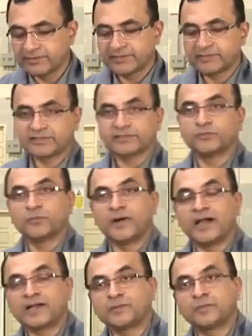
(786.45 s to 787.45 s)
This is the
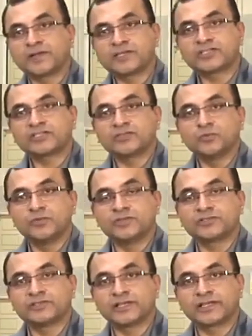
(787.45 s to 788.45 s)
wire brush,
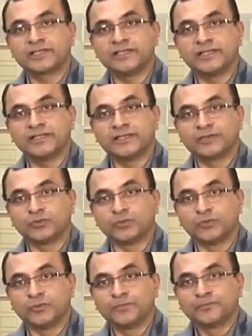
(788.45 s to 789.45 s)
which is a cleaning
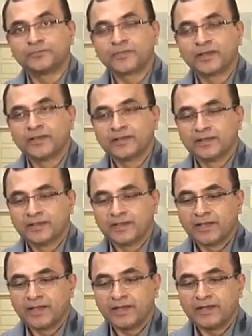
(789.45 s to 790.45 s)
tool.
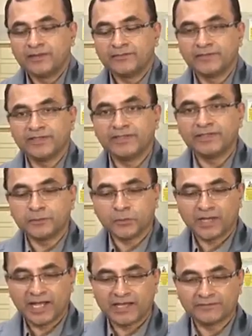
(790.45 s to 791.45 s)
We need to
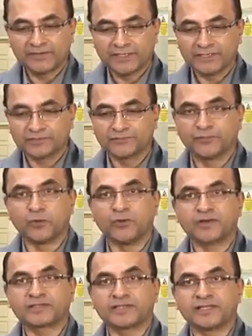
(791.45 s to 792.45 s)
have these
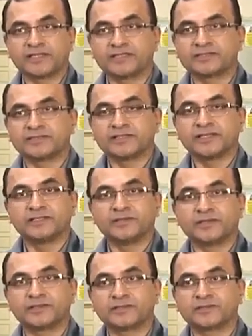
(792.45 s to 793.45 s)
four things in
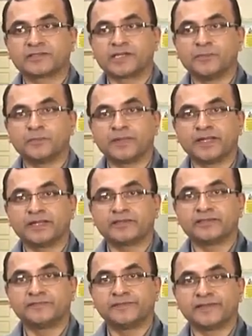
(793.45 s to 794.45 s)
order to
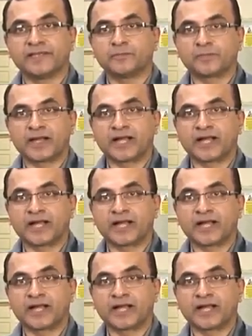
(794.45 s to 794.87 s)
complete the fitting